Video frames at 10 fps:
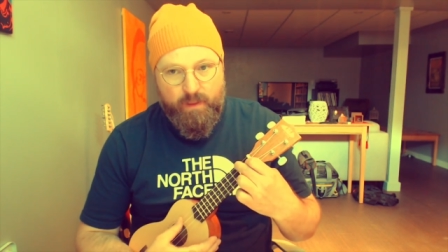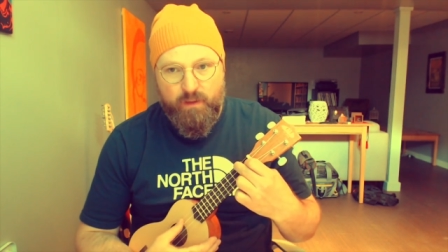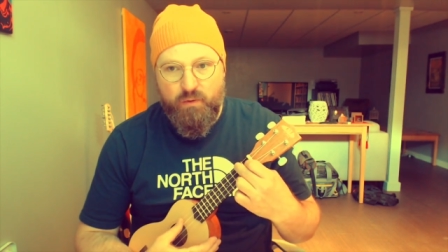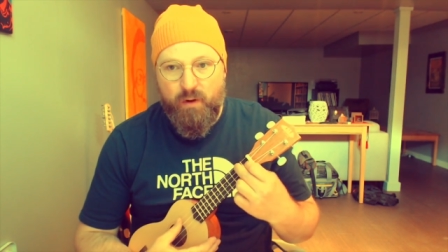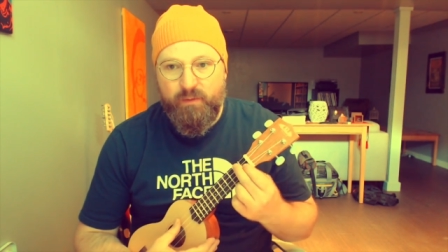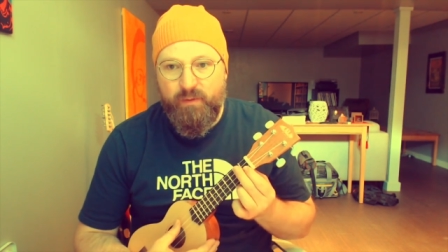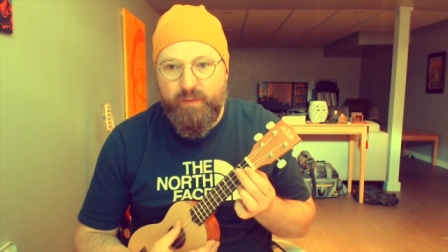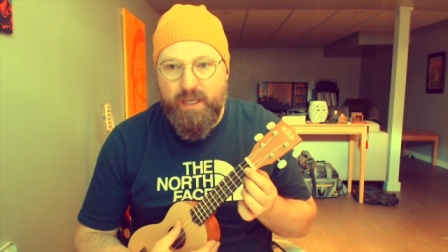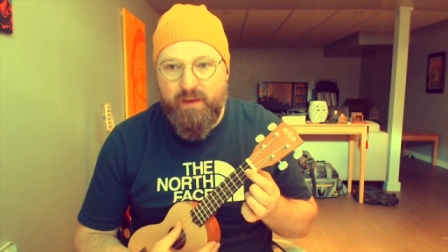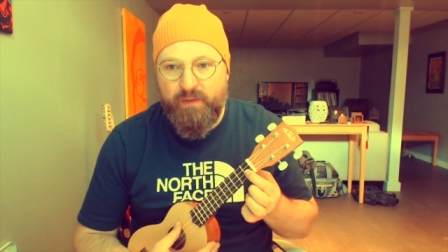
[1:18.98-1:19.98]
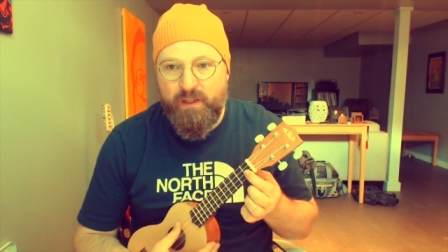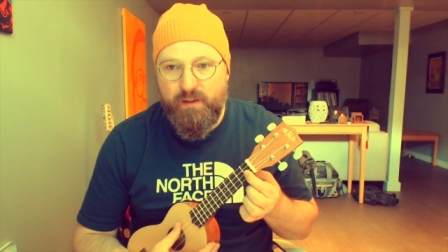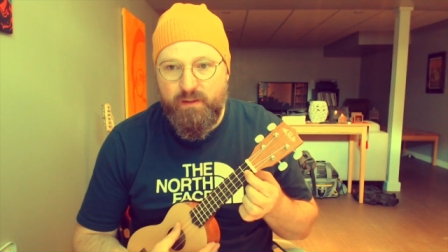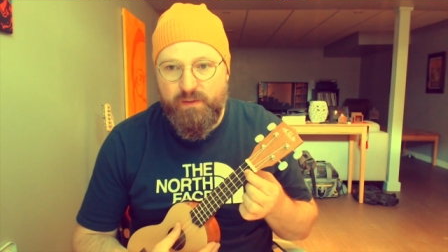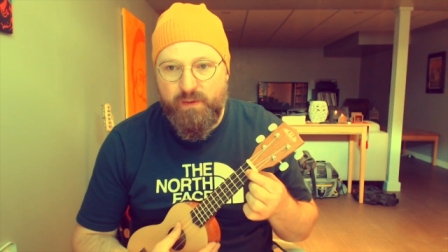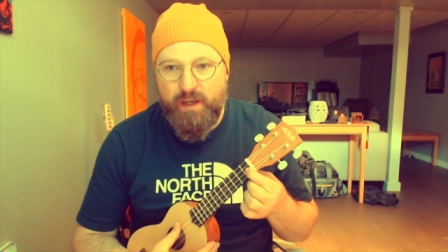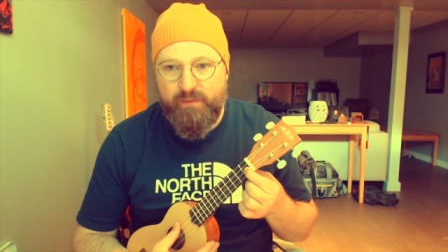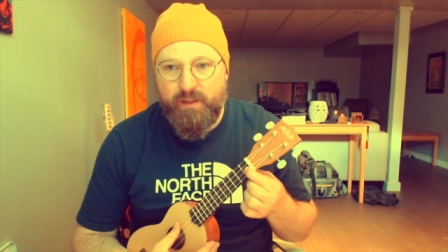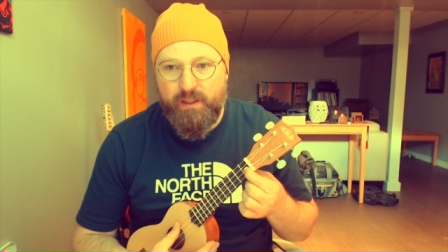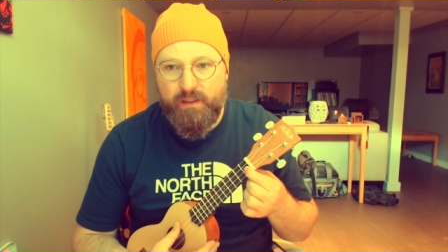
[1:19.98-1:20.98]
Normally we play F here. So I
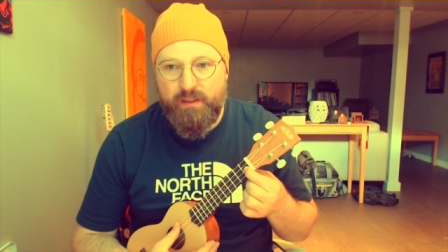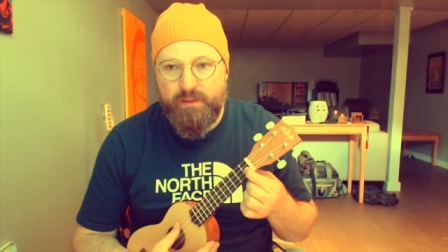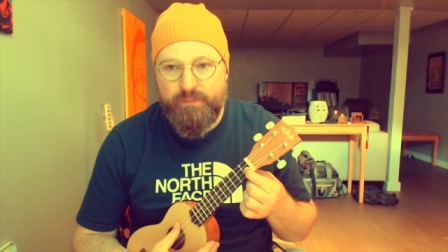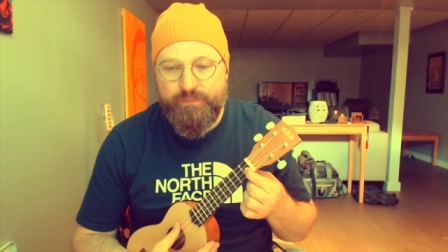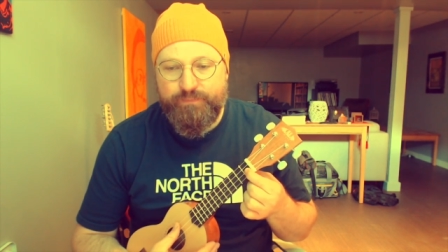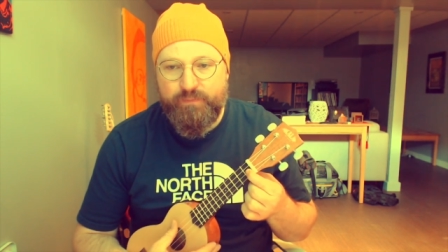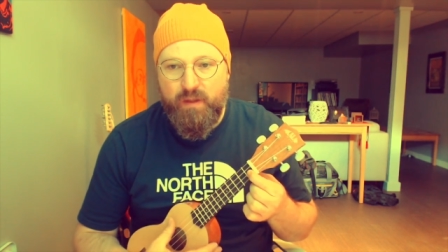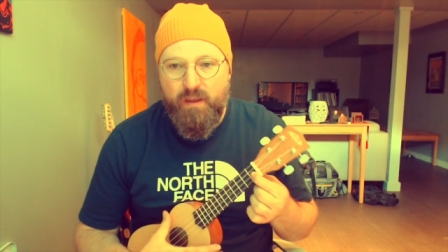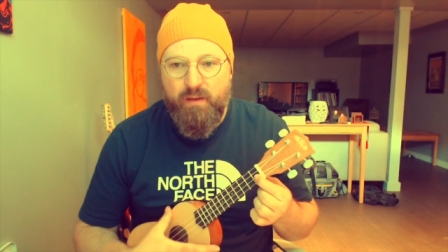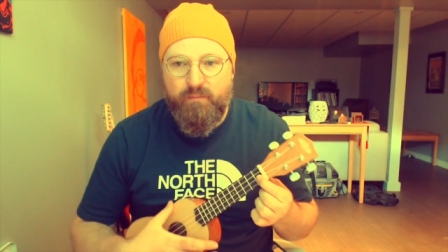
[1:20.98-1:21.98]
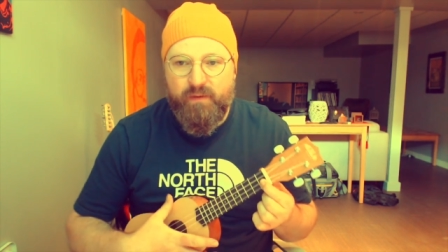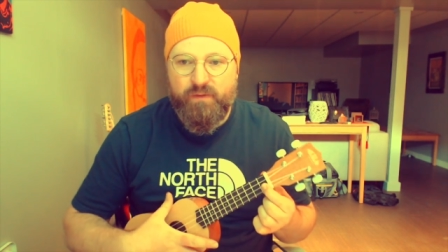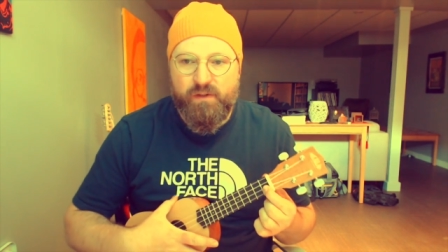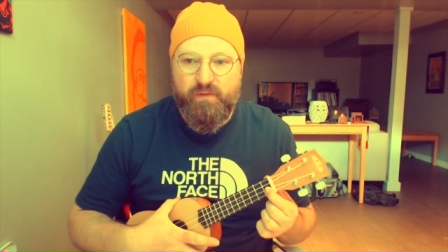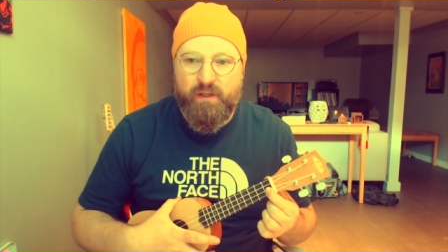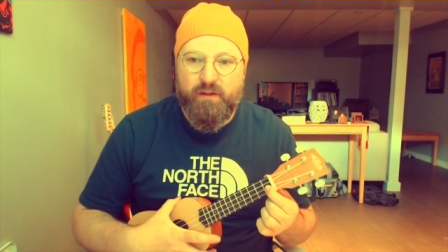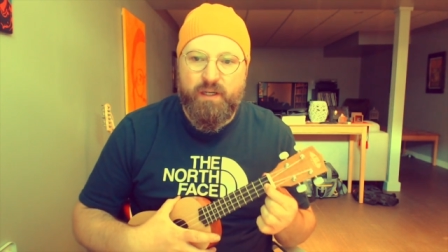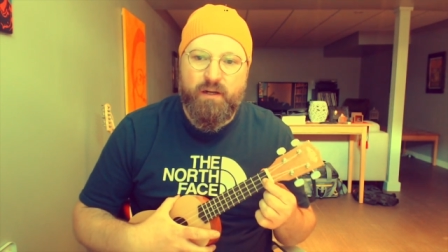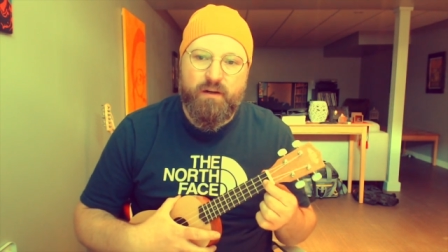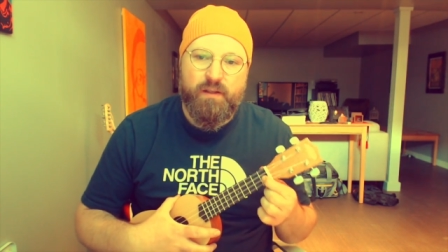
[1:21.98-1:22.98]
have my first finger
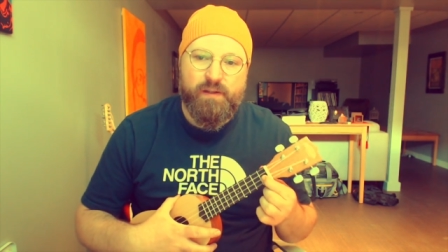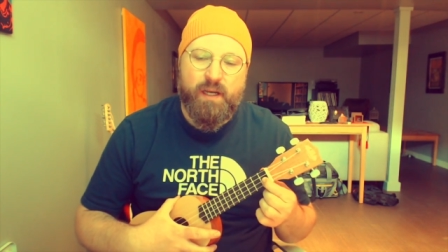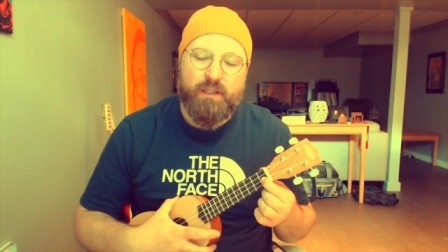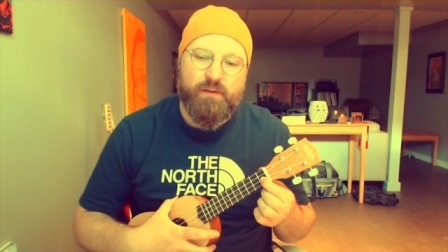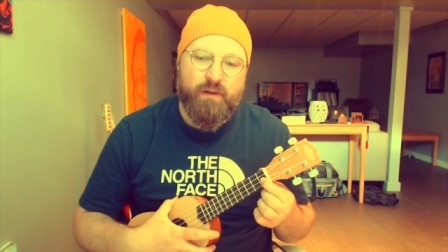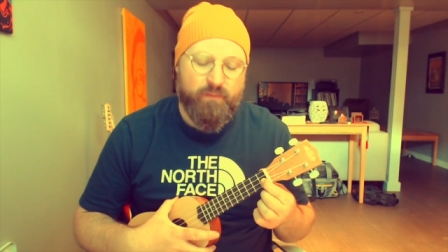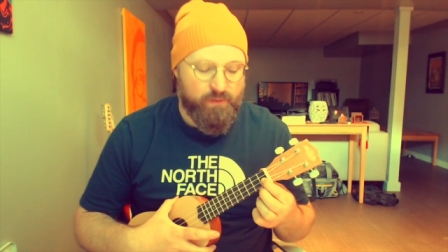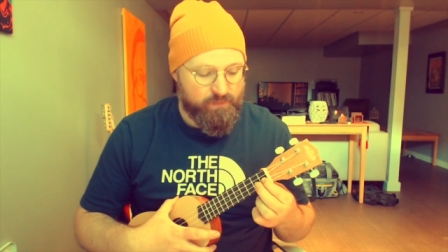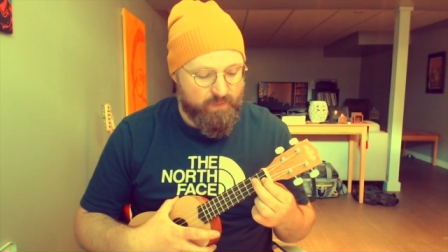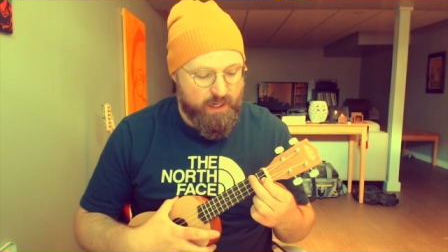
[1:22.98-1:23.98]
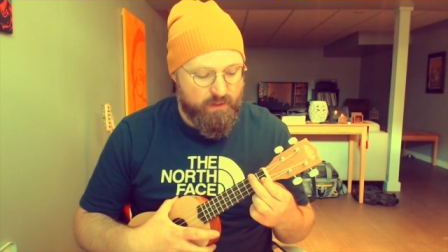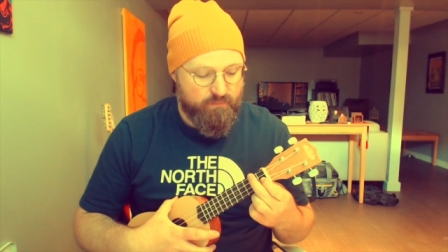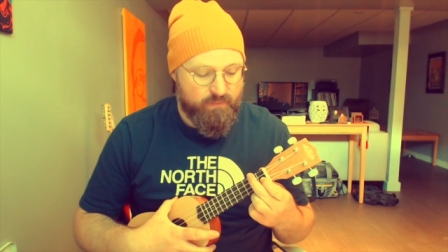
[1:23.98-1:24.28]
here on the second string, first fret.